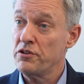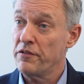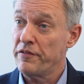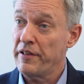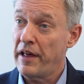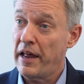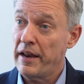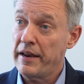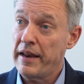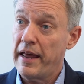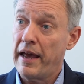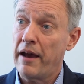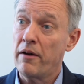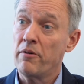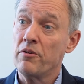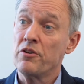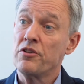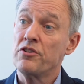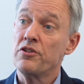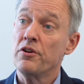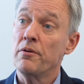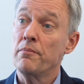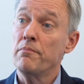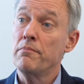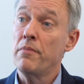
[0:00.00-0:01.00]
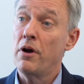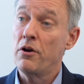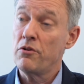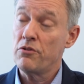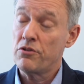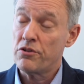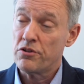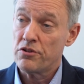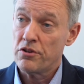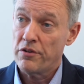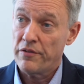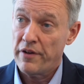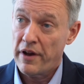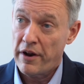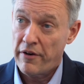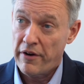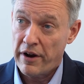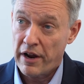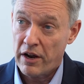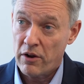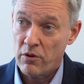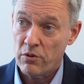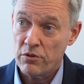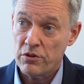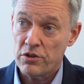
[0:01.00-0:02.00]
of that now is that most of our
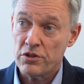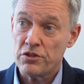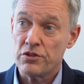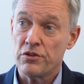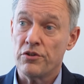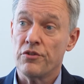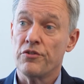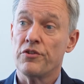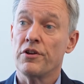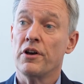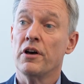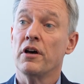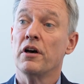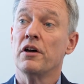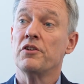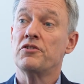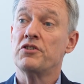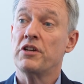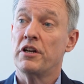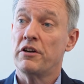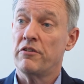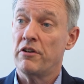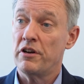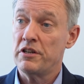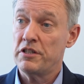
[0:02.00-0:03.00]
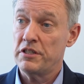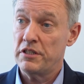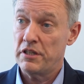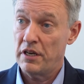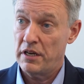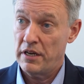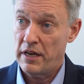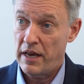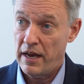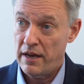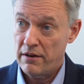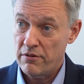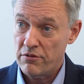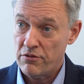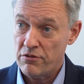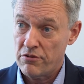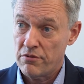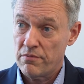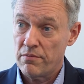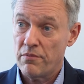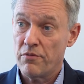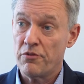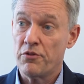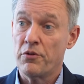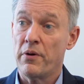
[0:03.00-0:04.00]
acquisitions are generated
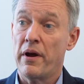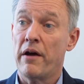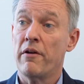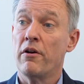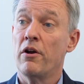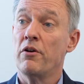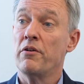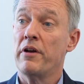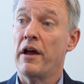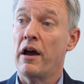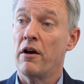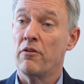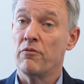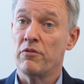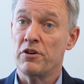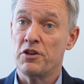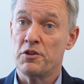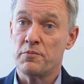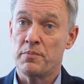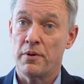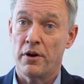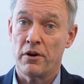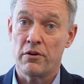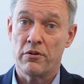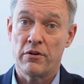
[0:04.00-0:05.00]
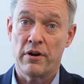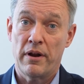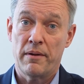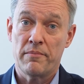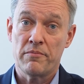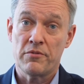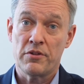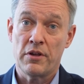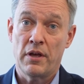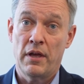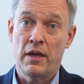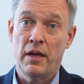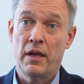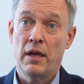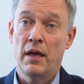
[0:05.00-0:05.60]
in-house through our own outreach programs.